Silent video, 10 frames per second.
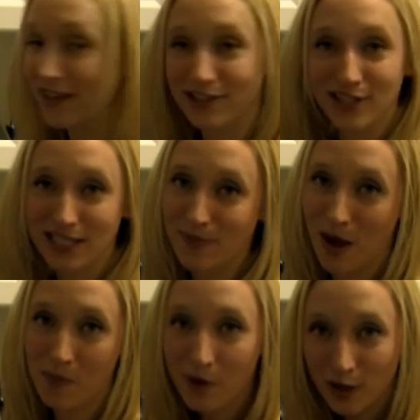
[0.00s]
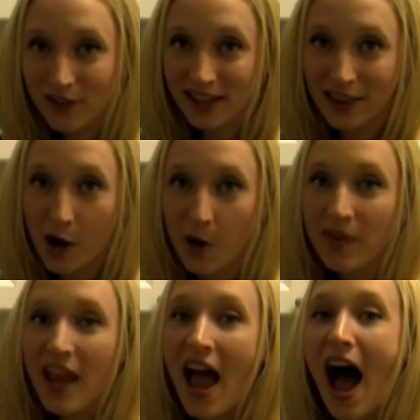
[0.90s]
it's just about perfect though.
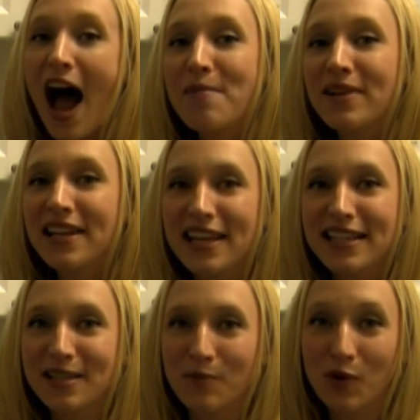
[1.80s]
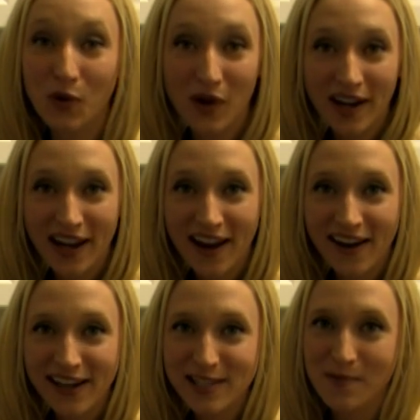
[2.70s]
I'm going to get some
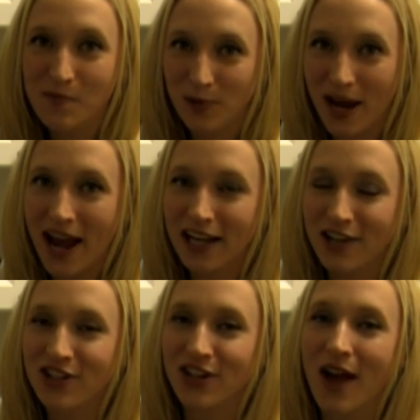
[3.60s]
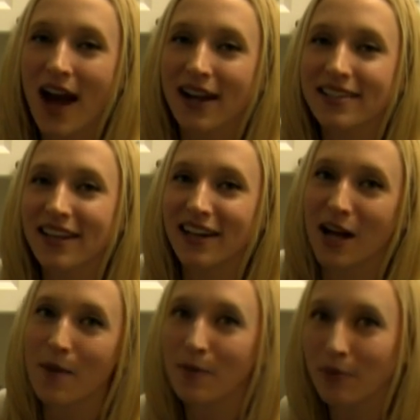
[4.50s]
Gruyere, some bread, and show you how to set it up